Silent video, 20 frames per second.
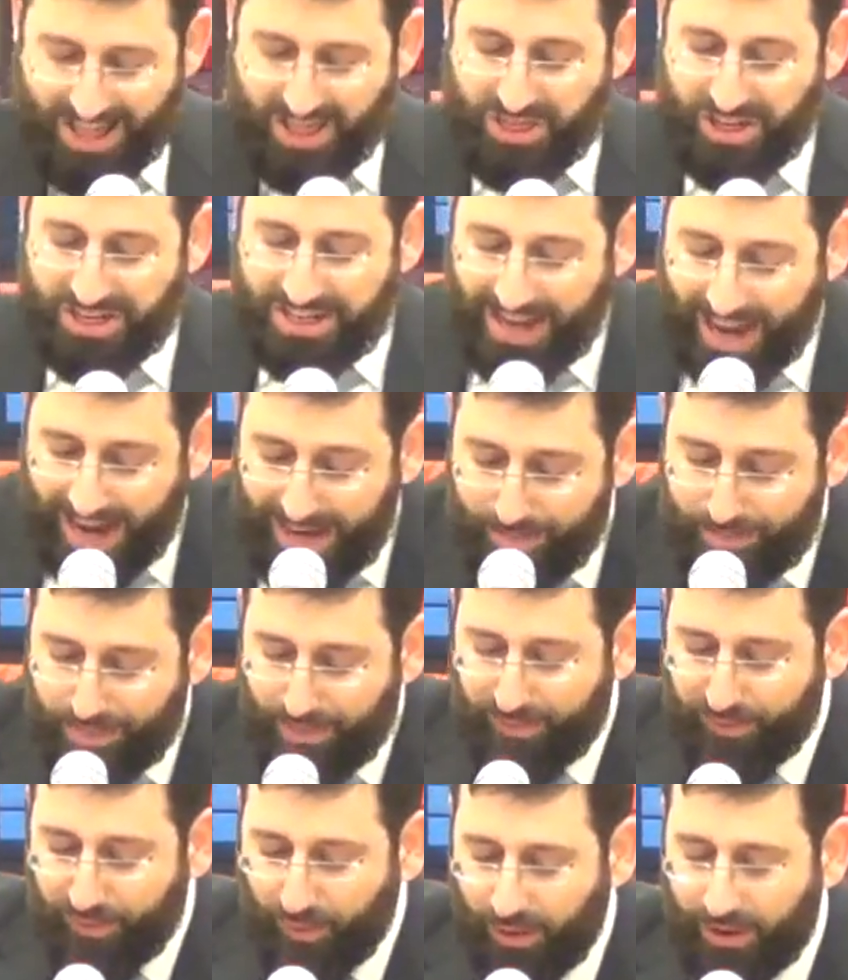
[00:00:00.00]
The night
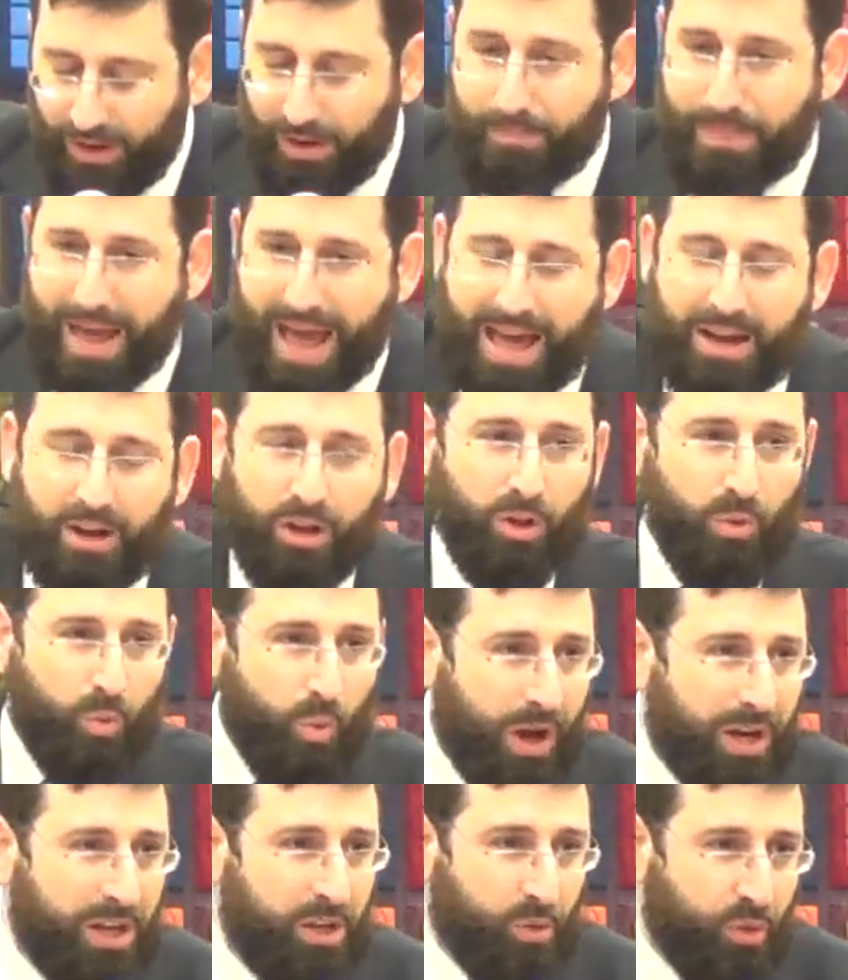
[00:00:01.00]
before a battle,
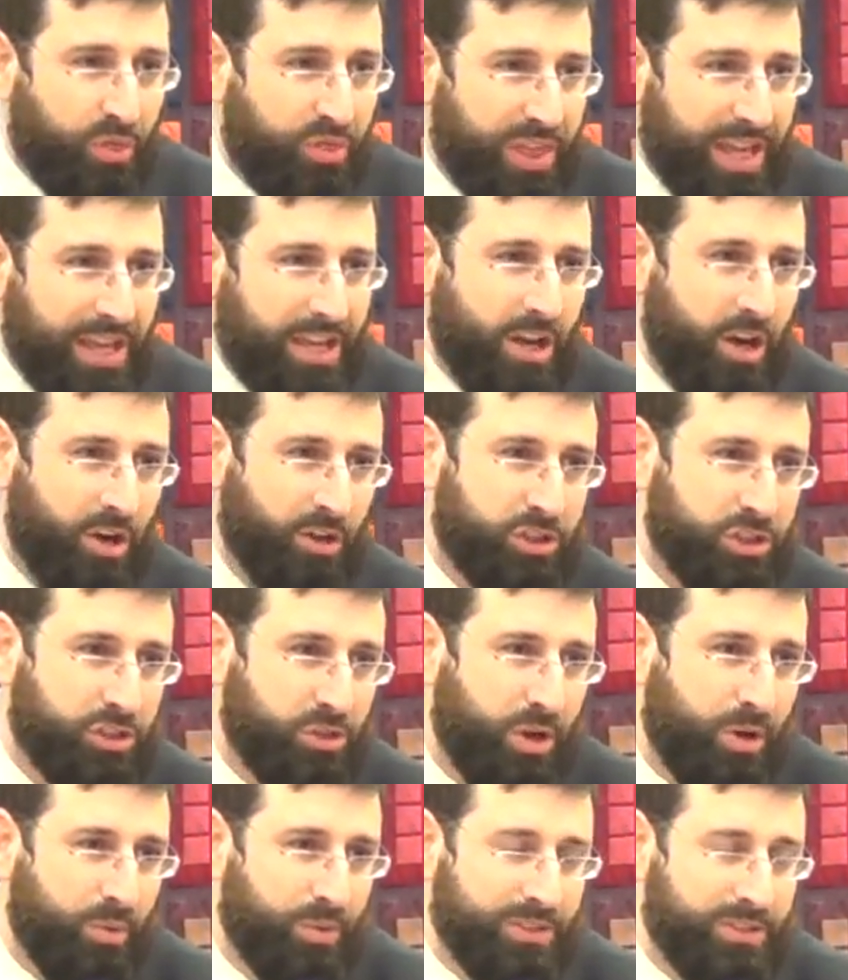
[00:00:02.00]
what do you think
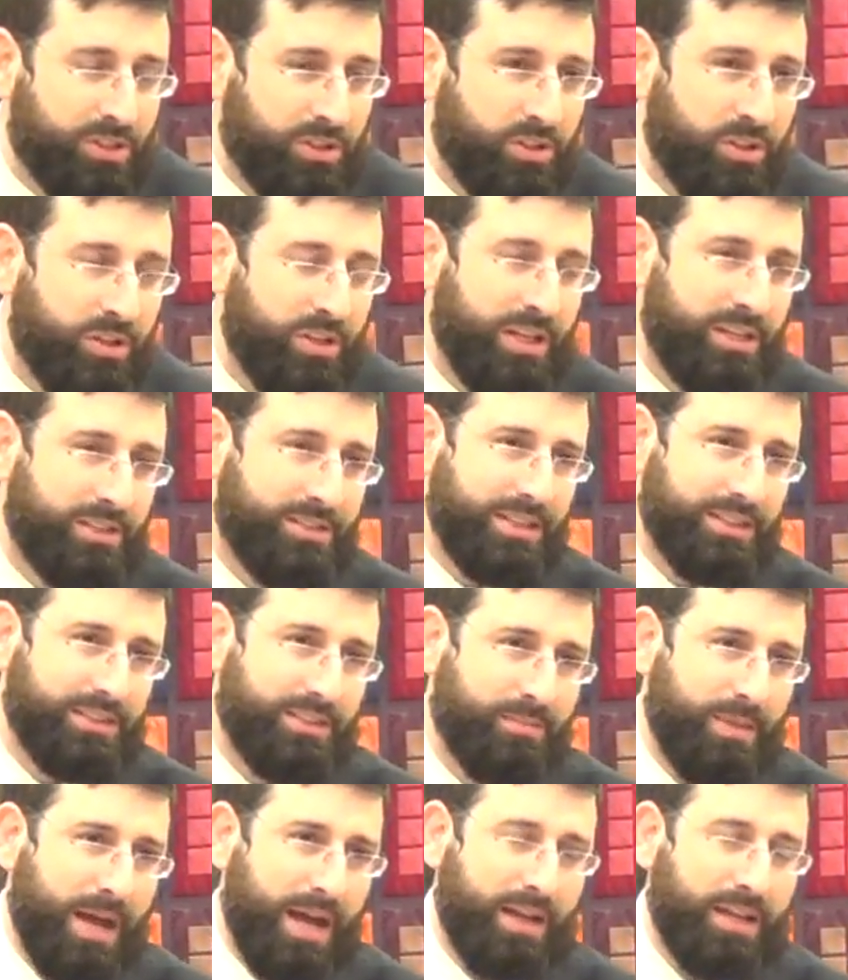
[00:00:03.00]
Yehoshua was learning, says
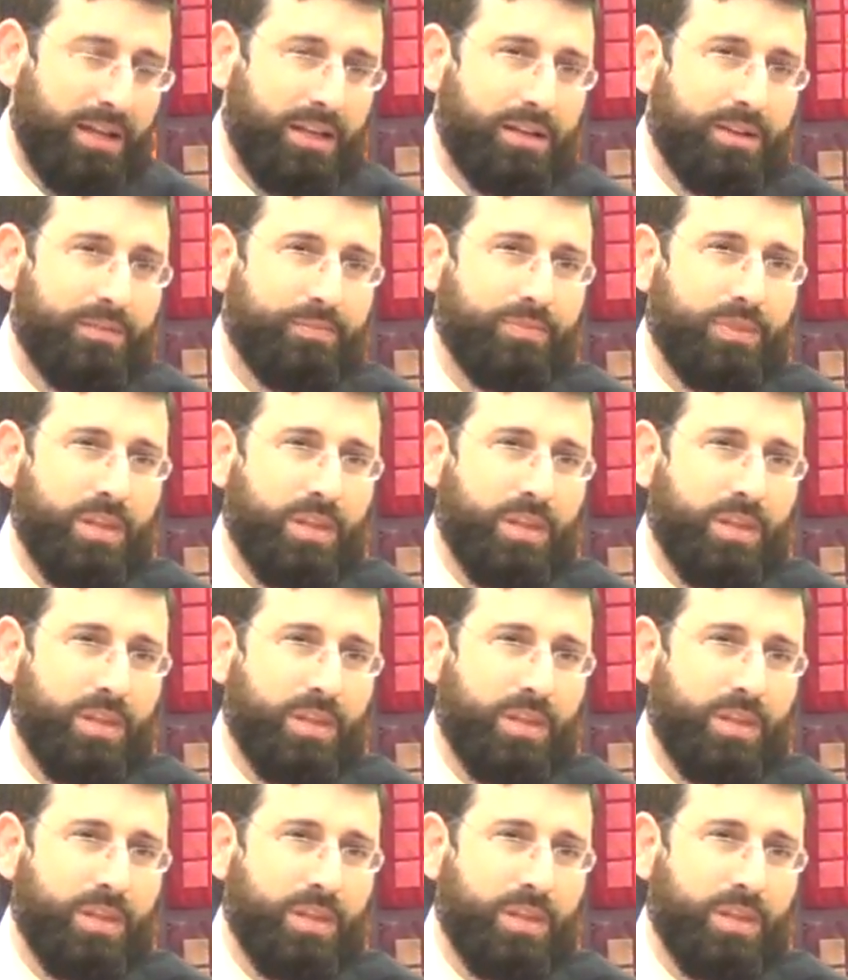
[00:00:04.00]
the Maggid?